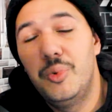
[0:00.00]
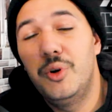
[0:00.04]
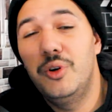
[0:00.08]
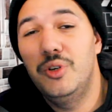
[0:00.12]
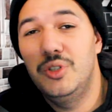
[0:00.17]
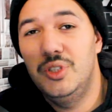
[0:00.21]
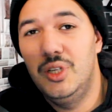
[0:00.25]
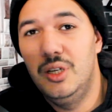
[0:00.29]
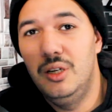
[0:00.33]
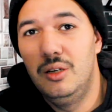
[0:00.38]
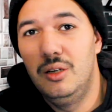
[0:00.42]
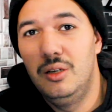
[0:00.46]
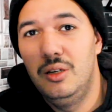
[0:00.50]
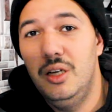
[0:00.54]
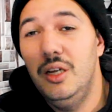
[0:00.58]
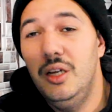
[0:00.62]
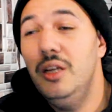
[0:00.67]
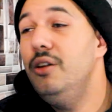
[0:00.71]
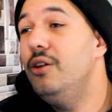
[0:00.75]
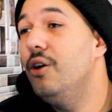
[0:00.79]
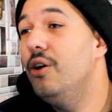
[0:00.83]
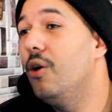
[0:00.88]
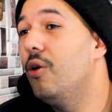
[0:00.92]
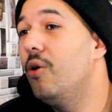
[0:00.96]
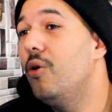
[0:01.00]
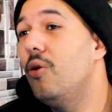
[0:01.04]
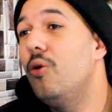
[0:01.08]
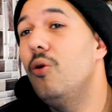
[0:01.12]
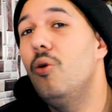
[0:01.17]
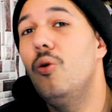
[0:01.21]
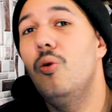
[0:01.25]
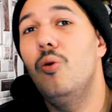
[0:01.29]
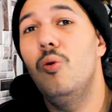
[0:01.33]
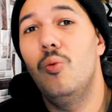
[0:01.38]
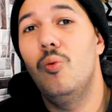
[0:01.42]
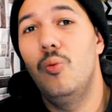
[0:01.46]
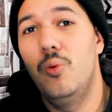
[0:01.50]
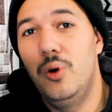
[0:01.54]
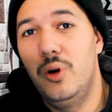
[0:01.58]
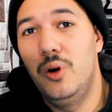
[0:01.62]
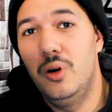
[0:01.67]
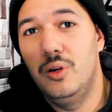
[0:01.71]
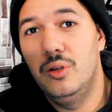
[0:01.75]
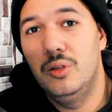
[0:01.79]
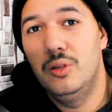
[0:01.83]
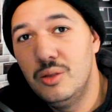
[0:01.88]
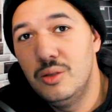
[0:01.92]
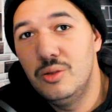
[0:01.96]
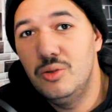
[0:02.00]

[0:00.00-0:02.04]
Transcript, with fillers: person in the whole world.